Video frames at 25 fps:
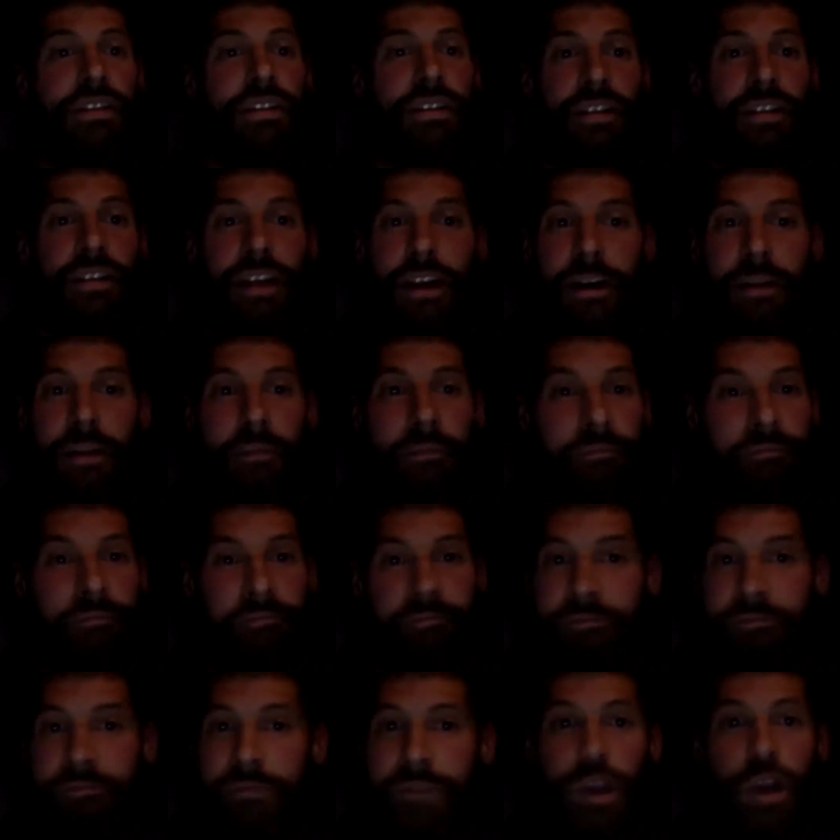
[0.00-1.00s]
Um,
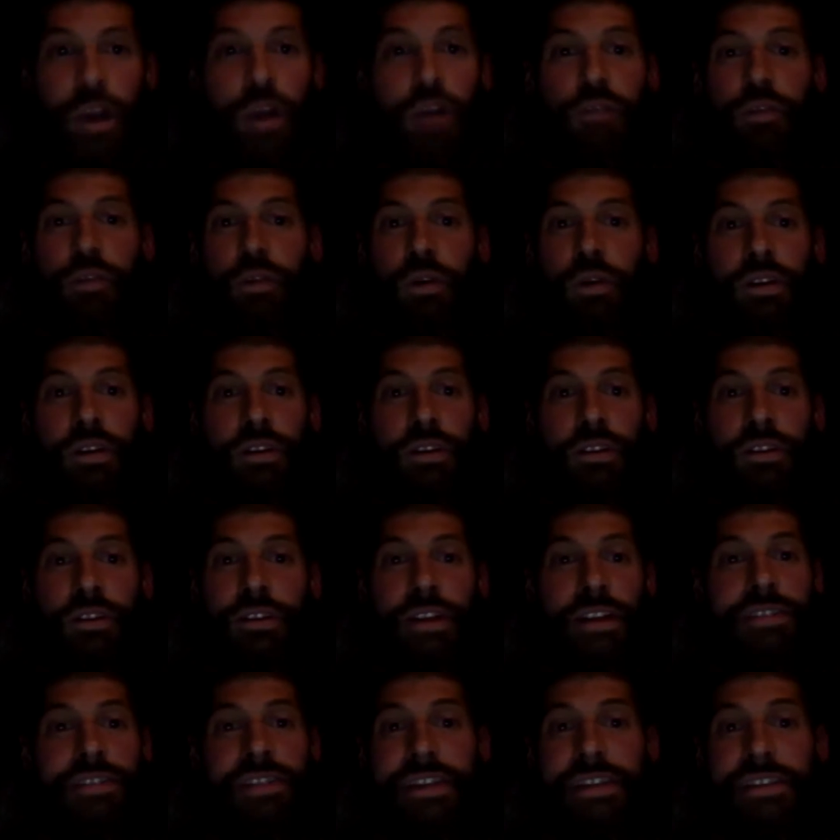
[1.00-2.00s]
go for it.
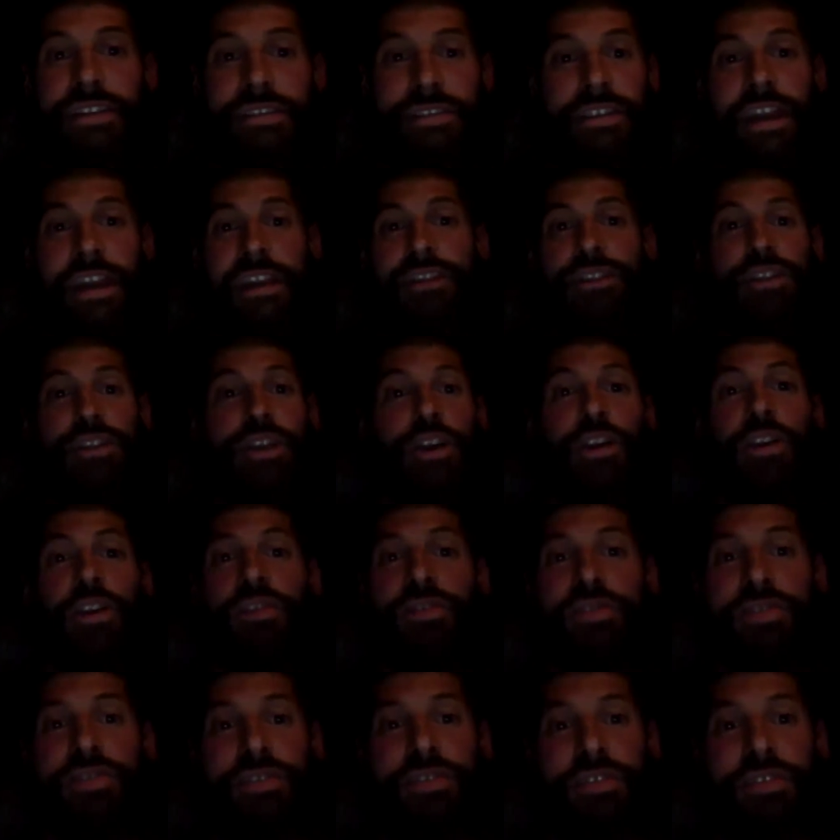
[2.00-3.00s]
It's it's it's
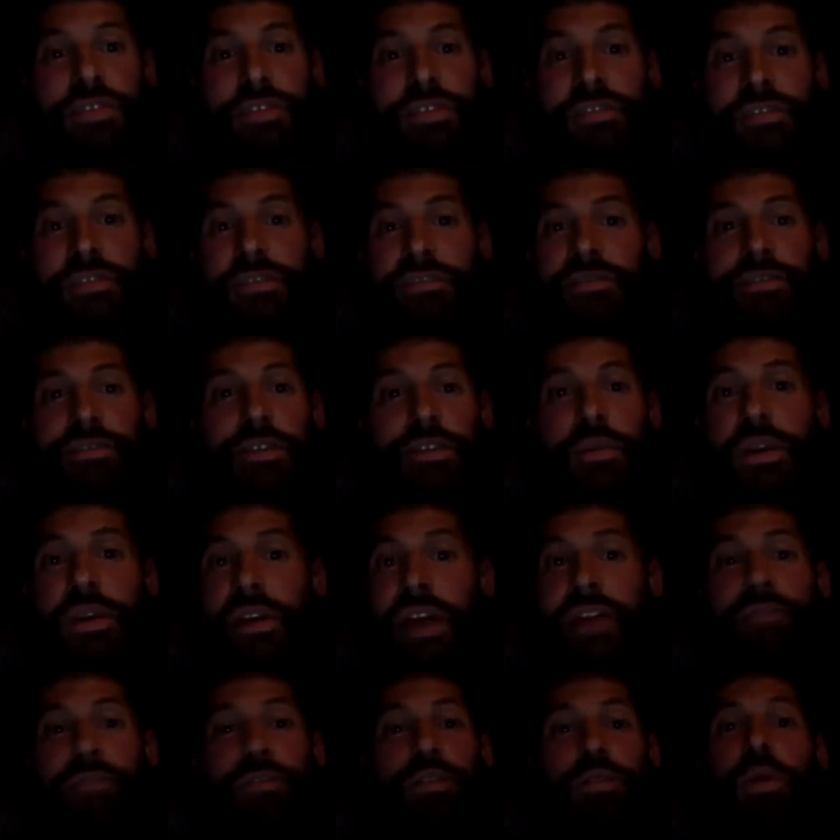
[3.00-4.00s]
yours to do whatever
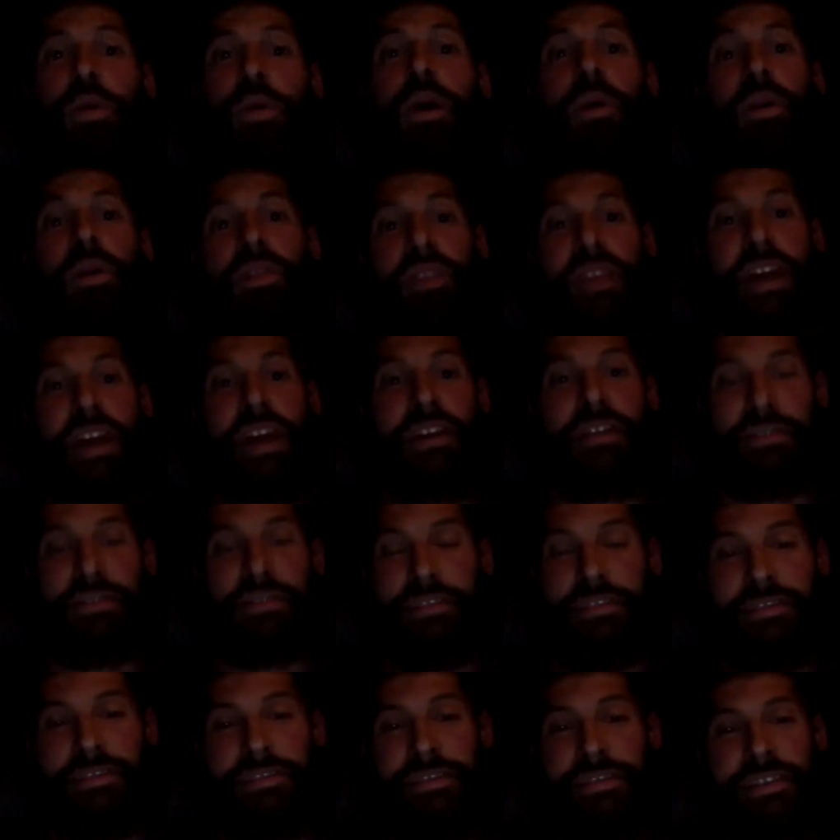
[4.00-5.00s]
you want with it now. So
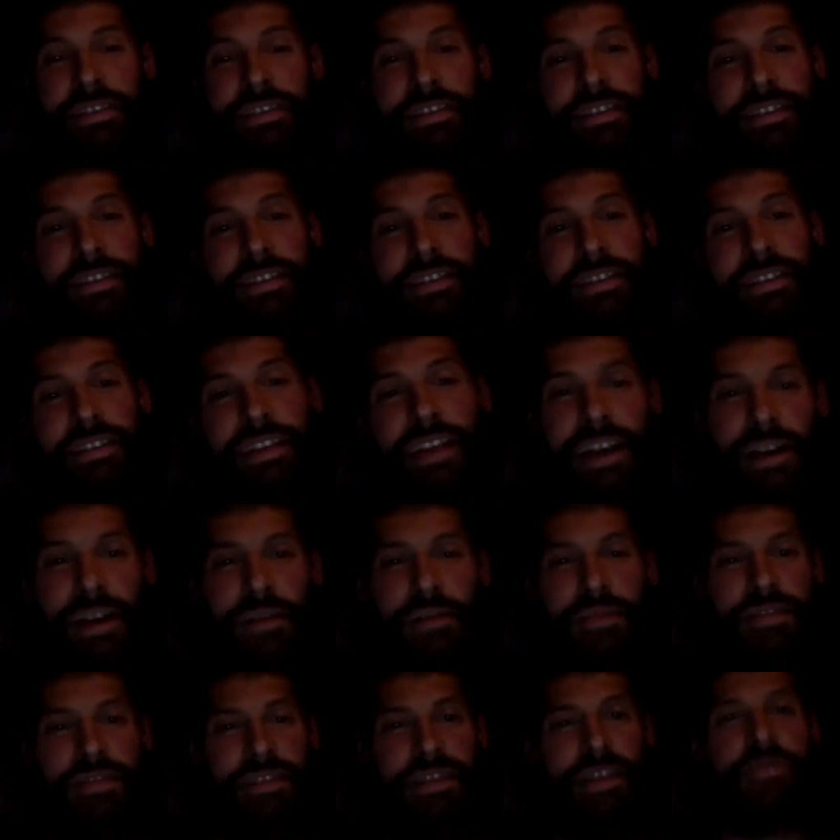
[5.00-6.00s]
it's yeah, it was
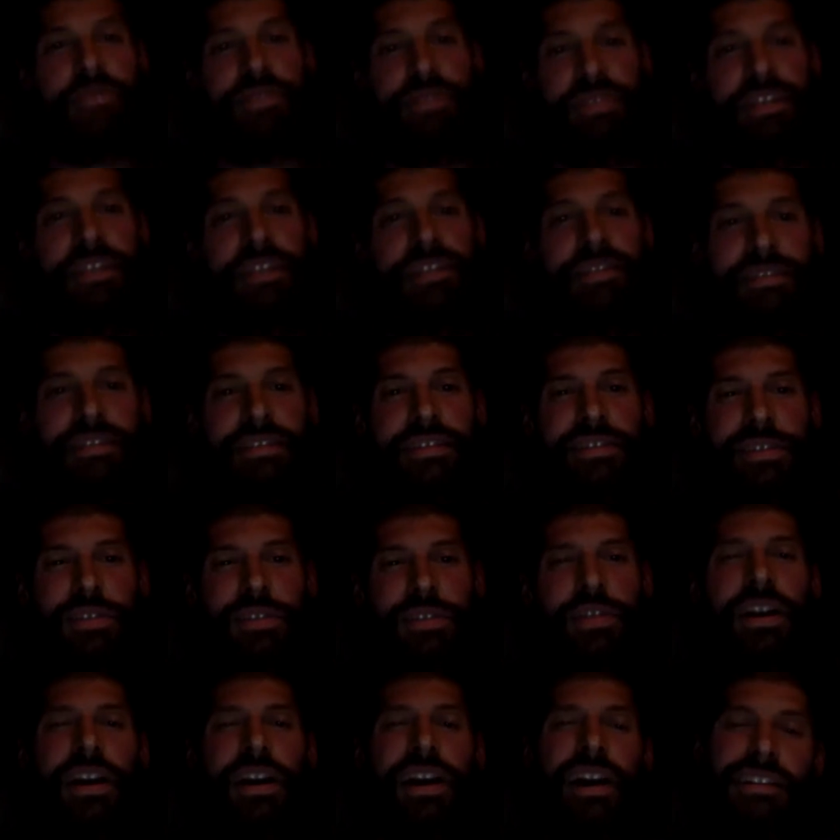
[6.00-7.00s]
that was that's the two.
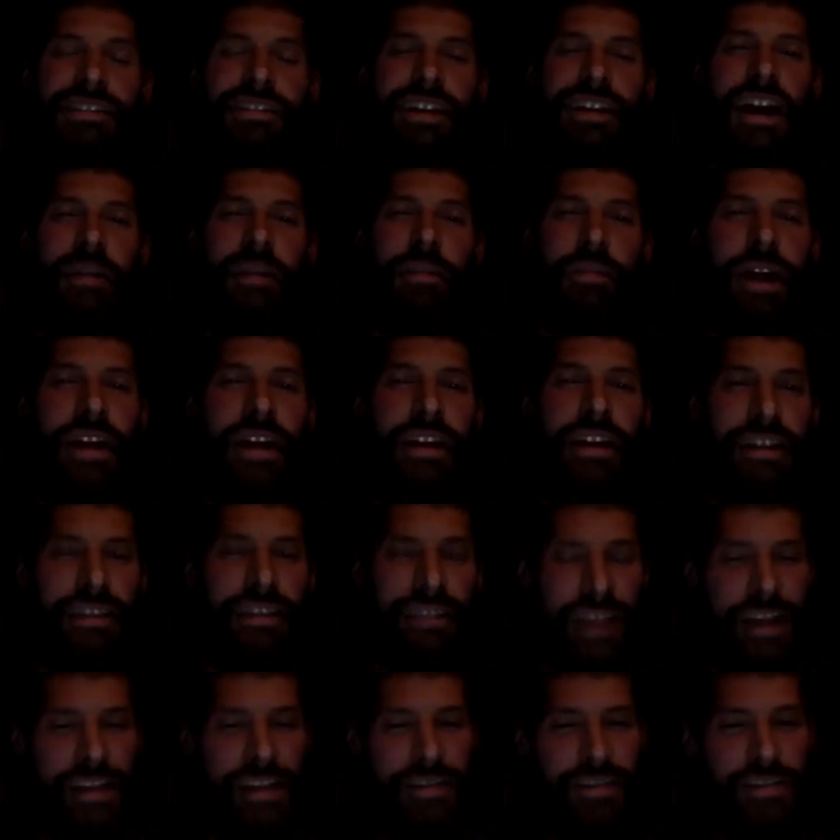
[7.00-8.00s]
It's kind of probably not the
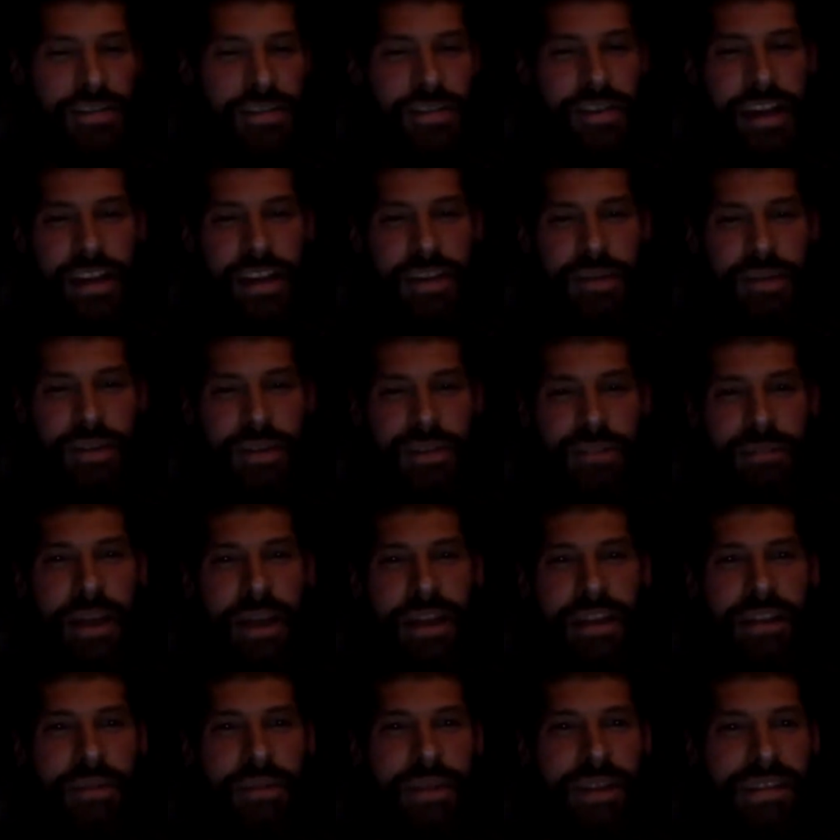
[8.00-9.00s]
answers you guys were
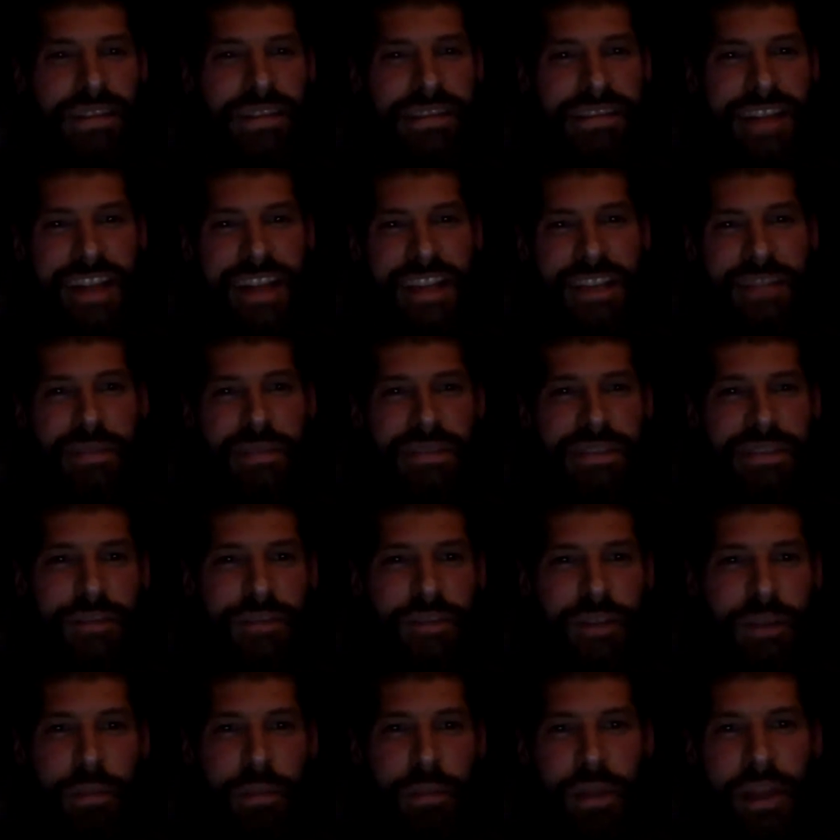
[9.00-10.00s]
expecting because it's not
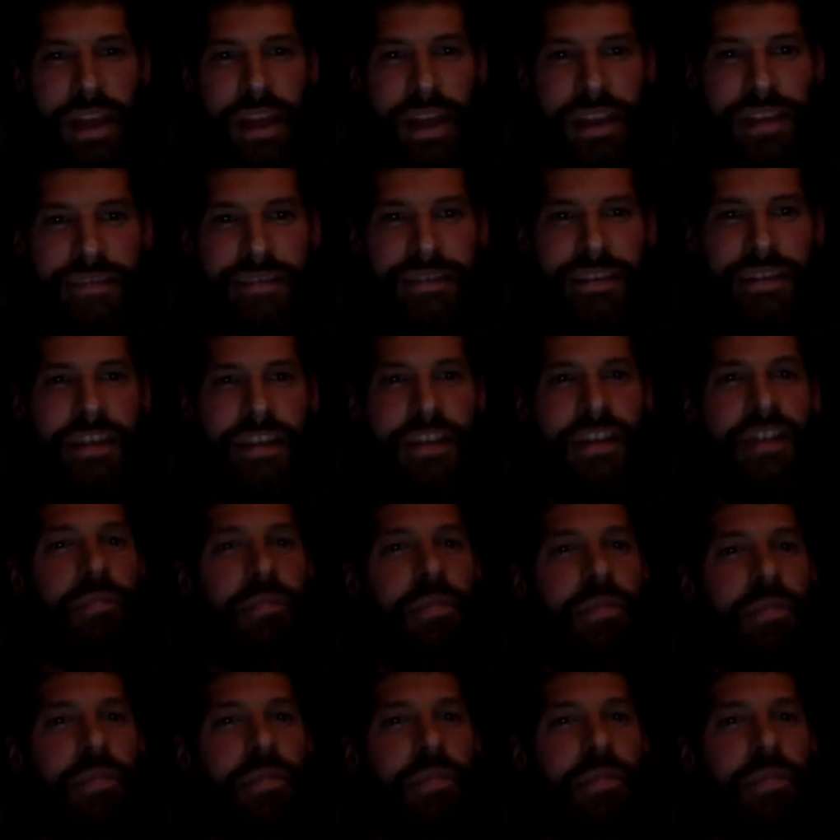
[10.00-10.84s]
specific plays, but